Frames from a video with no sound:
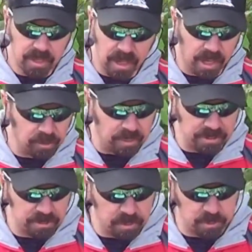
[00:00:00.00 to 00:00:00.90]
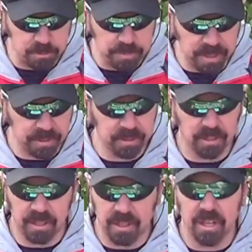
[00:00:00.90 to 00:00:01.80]
otherwise it won't spin.
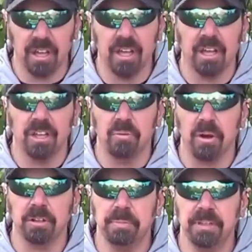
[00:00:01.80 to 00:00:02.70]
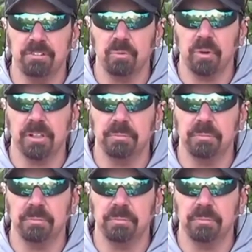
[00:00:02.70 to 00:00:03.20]
You want the piece of wood